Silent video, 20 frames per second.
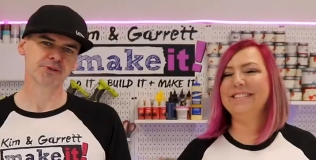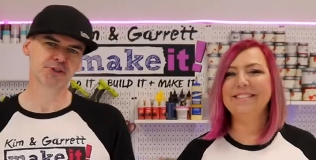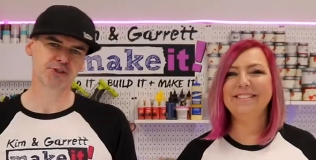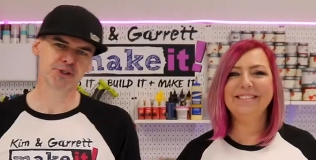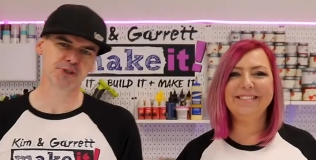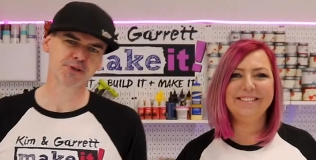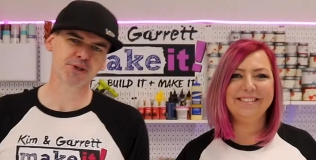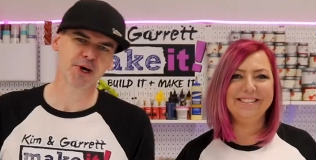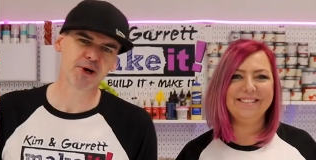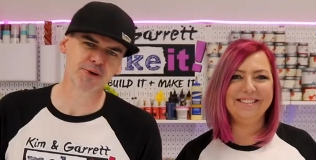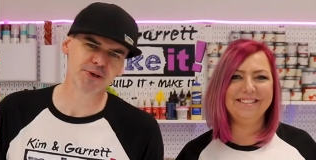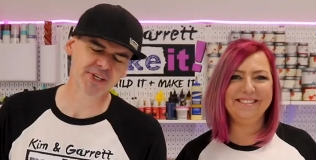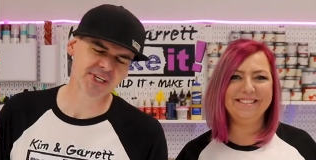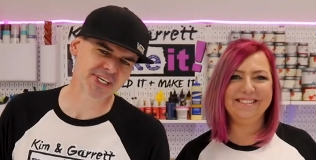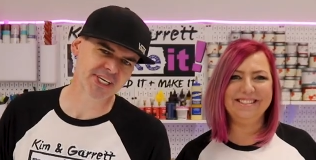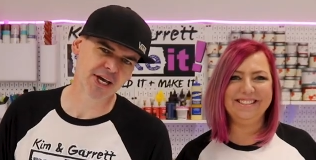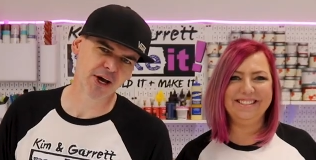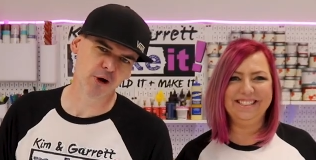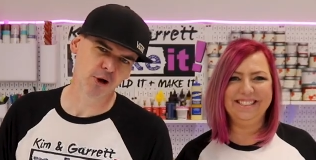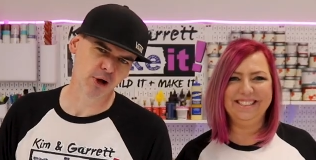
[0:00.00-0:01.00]
Speaker 1: Did you know you could
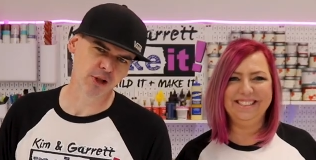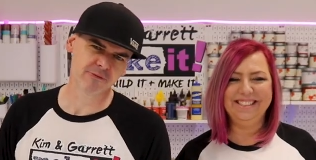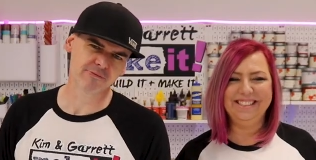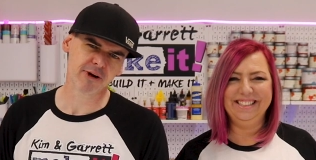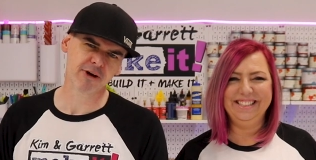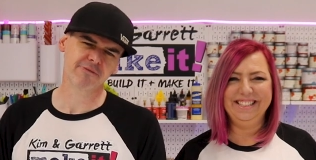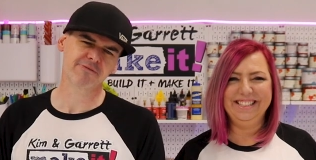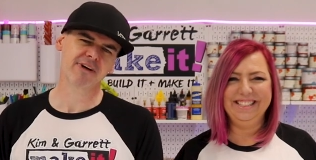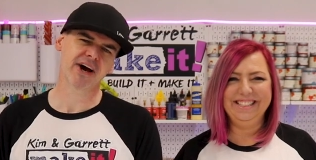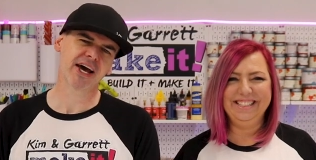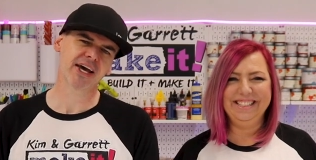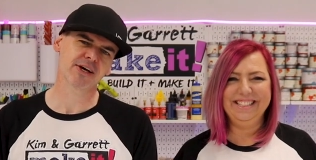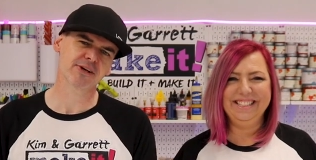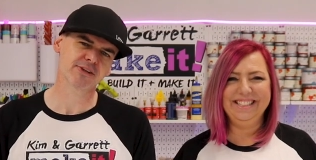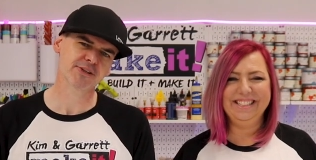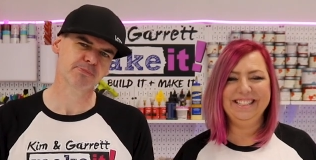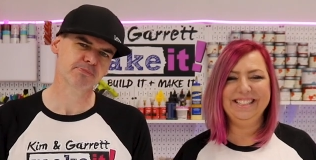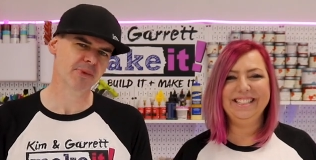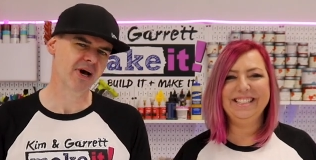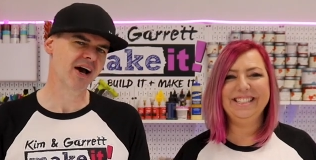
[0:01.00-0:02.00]
get all of our
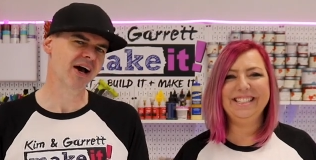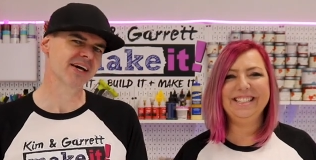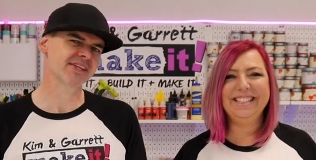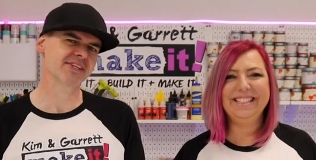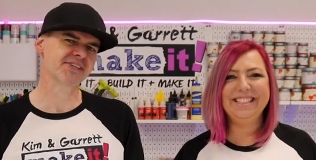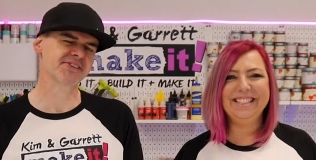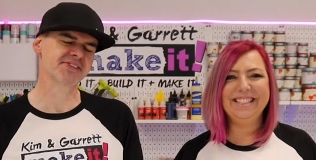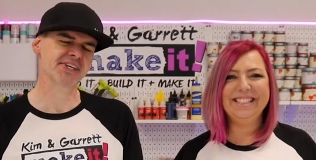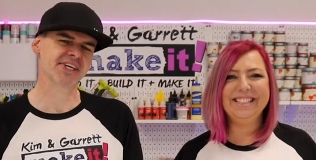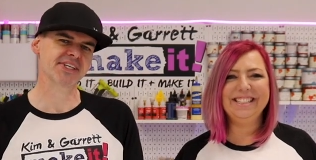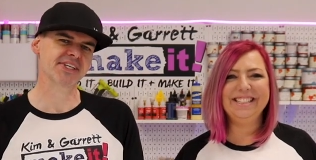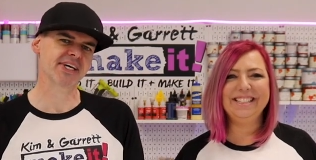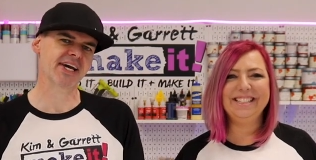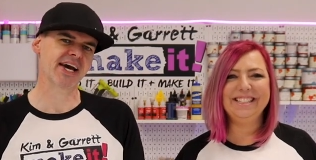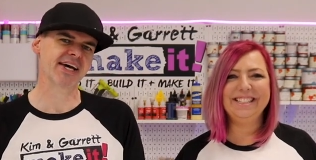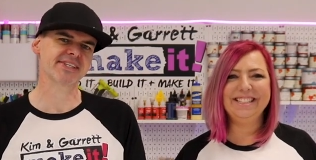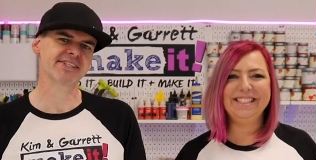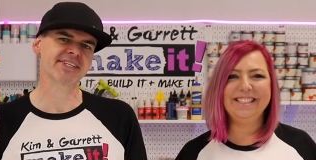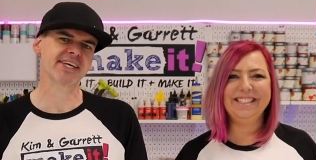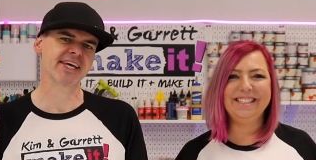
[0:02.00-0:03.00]
files, behind the scene
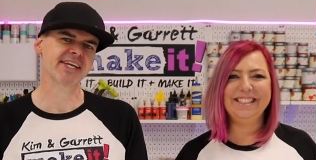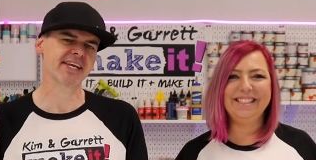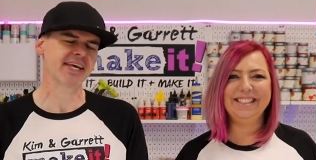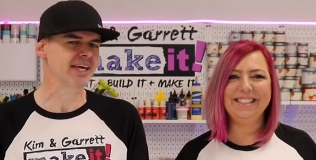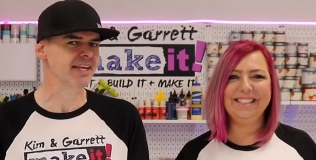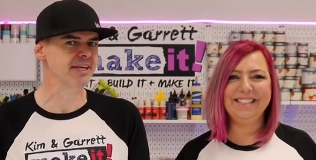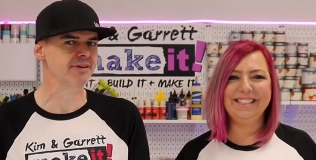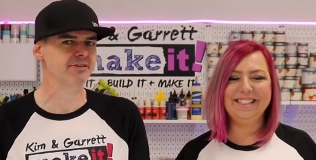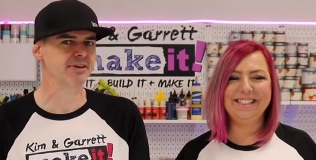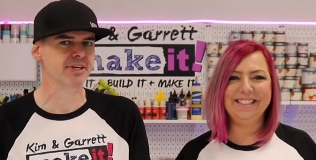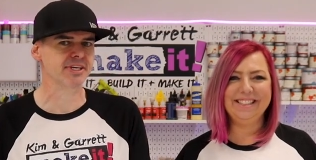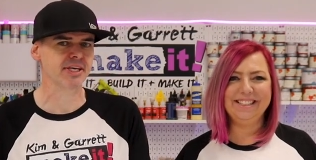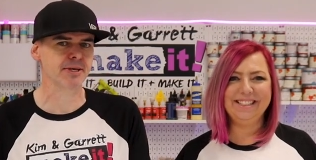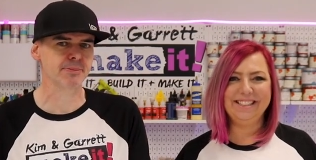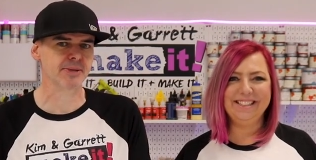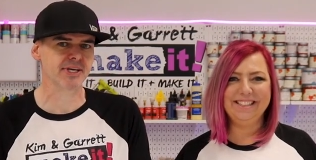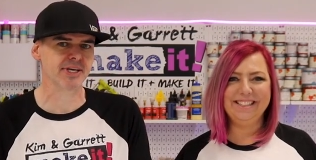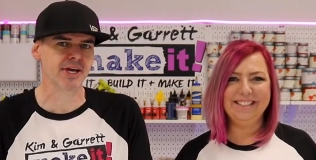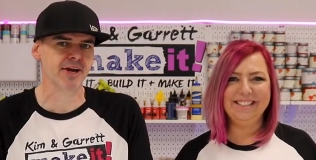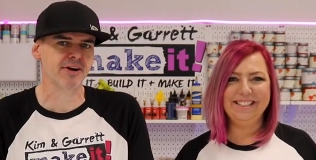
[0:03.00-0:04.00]
content, and even a Kim
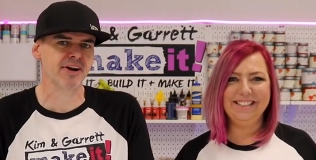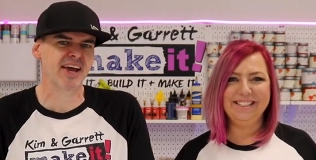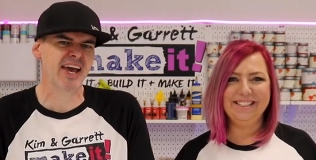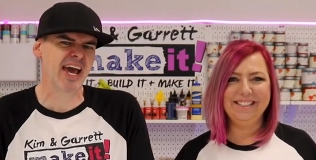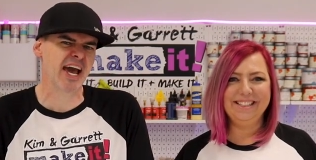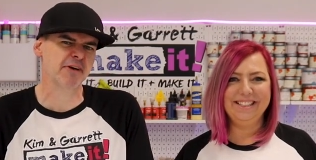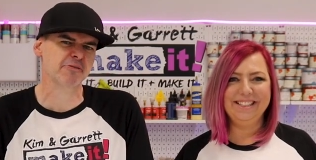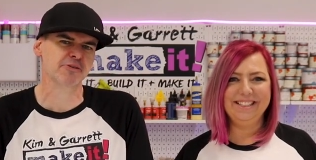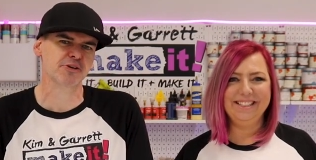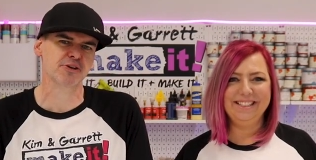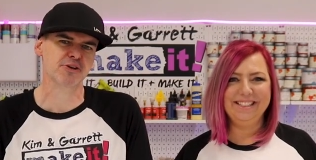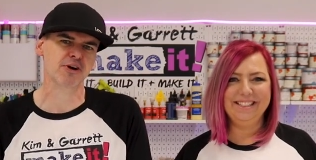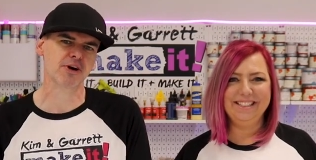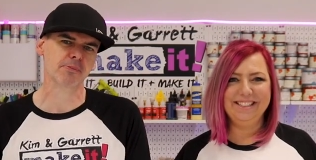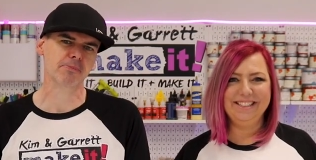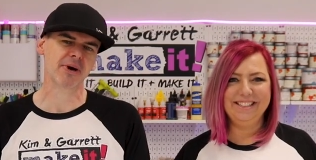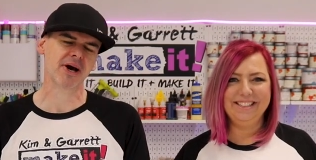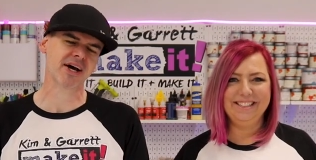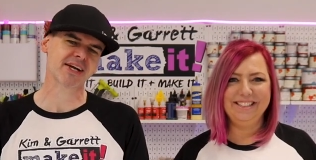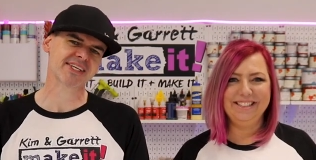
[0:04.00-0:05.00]
and Garrett After Dark
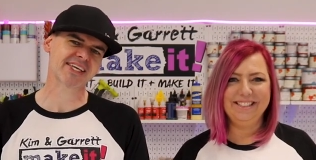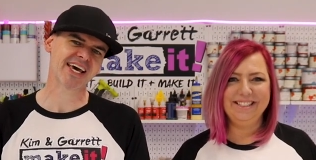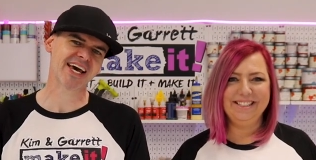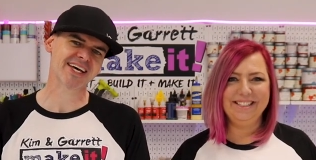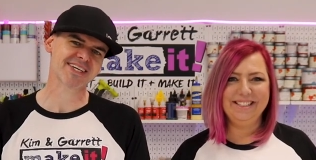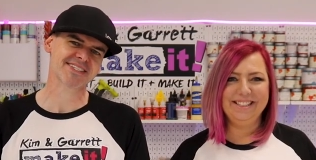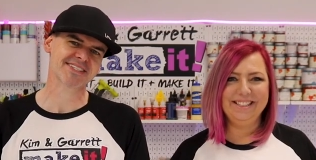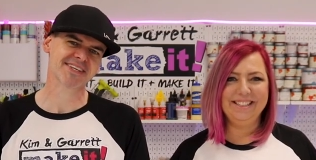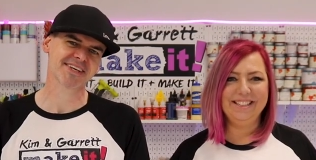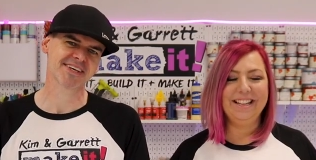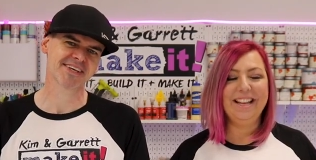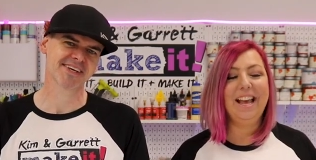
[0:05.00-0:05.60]
podcast?